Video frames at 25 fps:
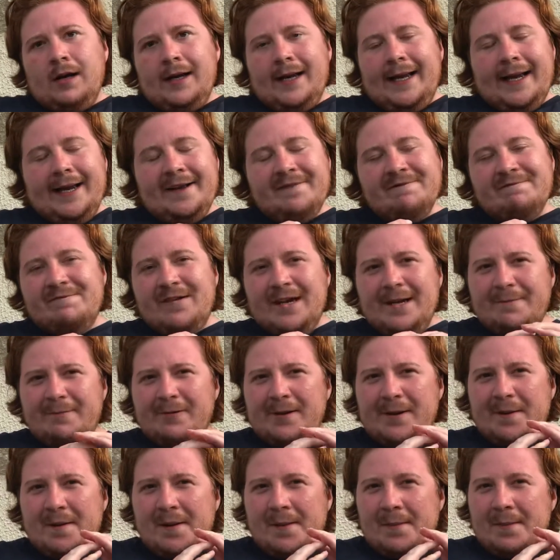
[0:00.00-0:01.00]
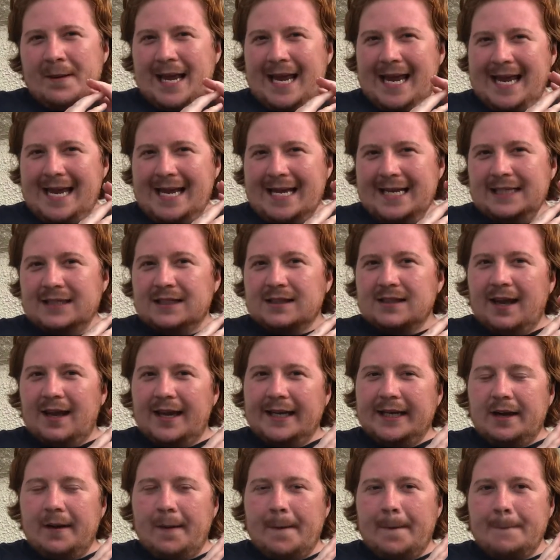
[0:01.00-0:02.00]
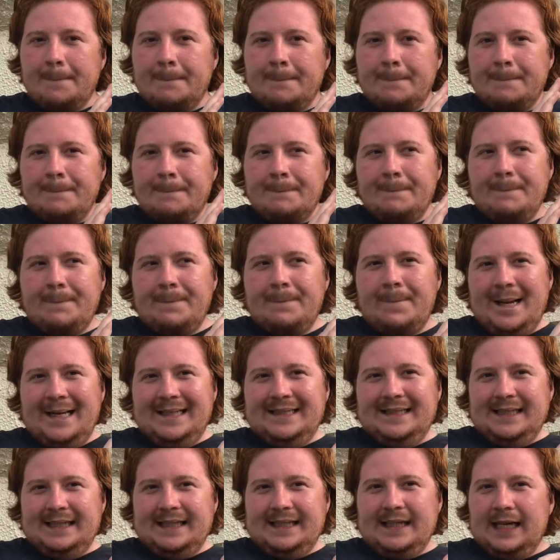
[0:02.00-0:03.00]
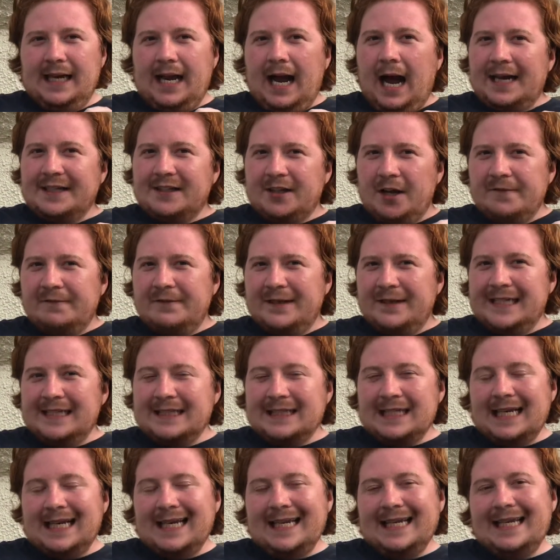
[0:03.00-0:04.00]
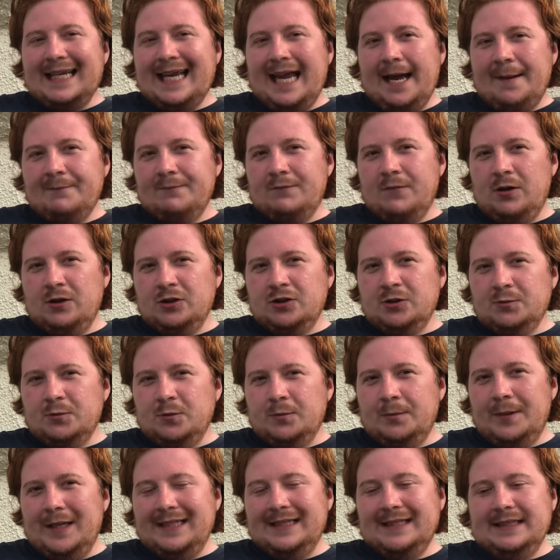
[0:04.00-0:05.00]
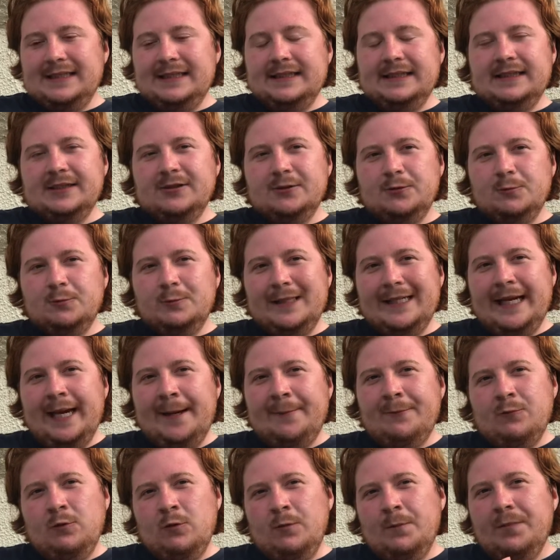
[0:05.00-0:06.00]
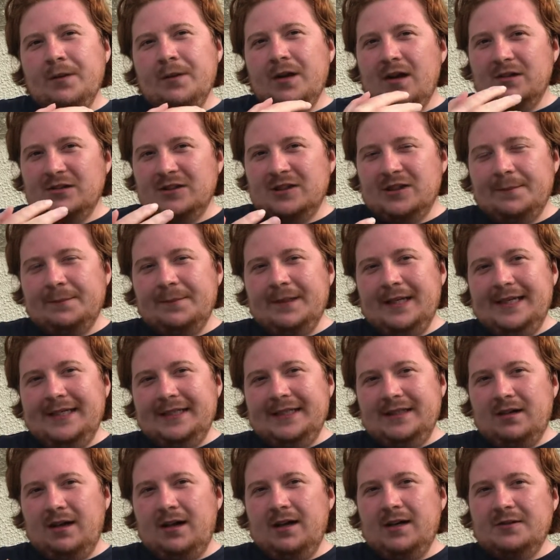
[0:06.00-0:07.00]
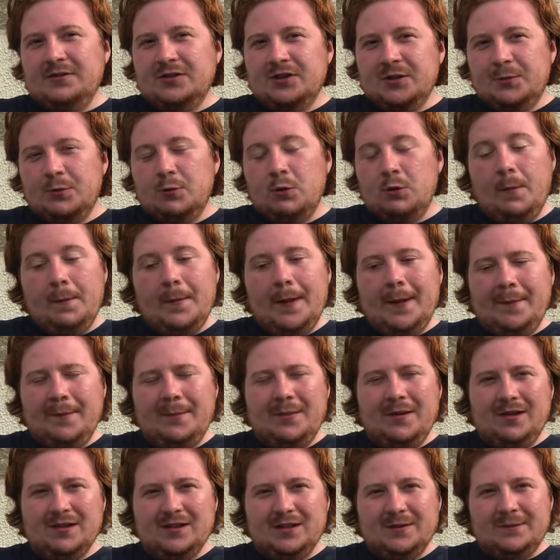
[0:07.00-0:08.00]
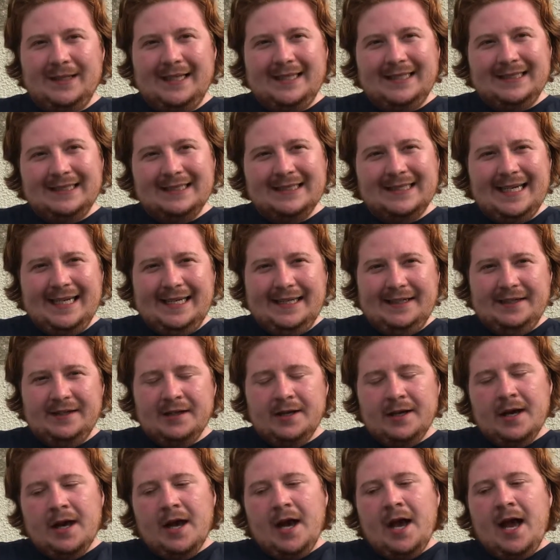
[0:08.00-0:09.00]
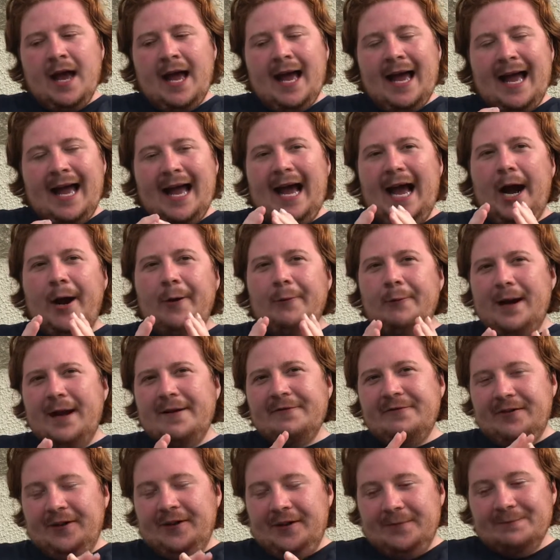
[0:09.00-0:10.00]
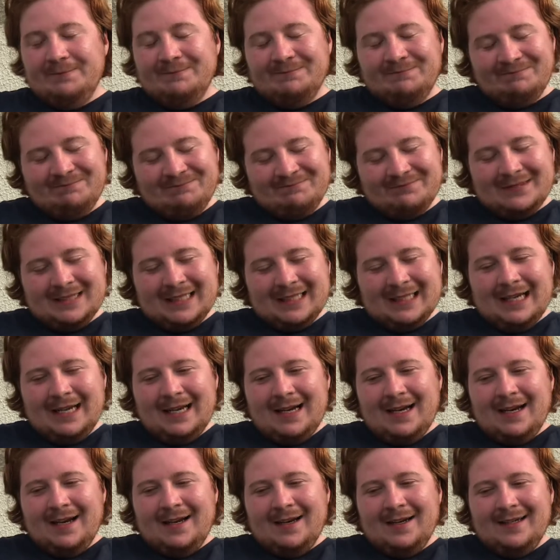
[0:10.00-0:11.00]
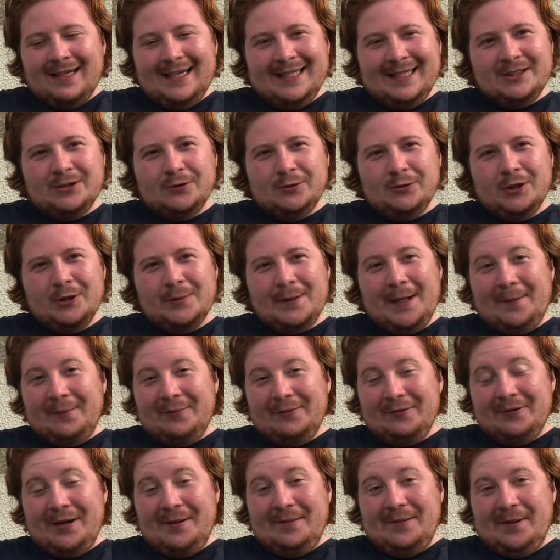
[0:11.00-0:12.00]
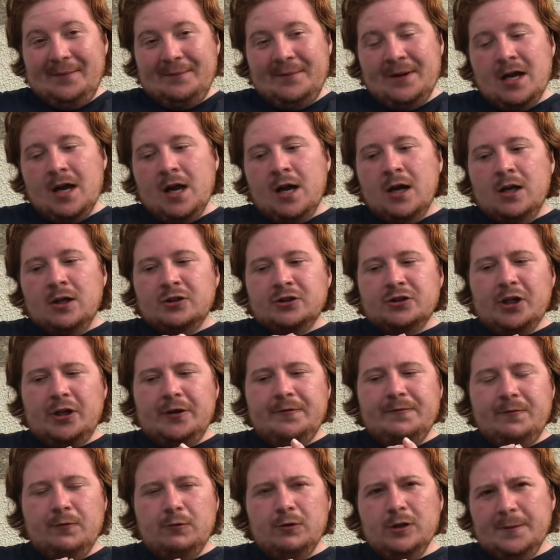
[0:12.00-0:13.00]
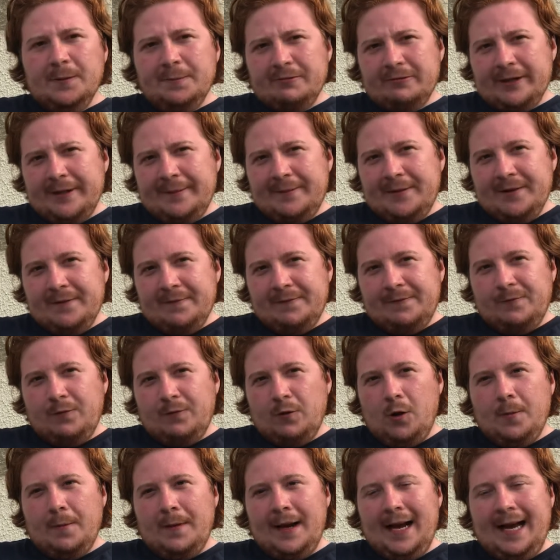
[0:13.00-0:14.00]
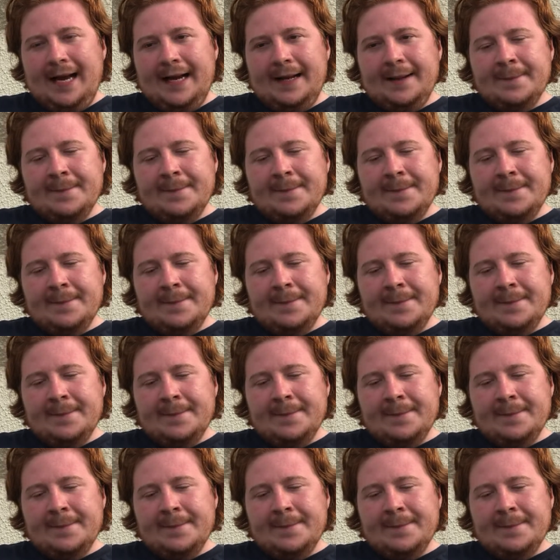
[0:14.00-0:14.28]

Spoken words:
in V Premium, he's like basic. I don't think he's going to get much more basic until we get more Blaster Blade kind of support, maybe Blaster Blade Seed. However, let's talk about Premium. So, for the Premium format,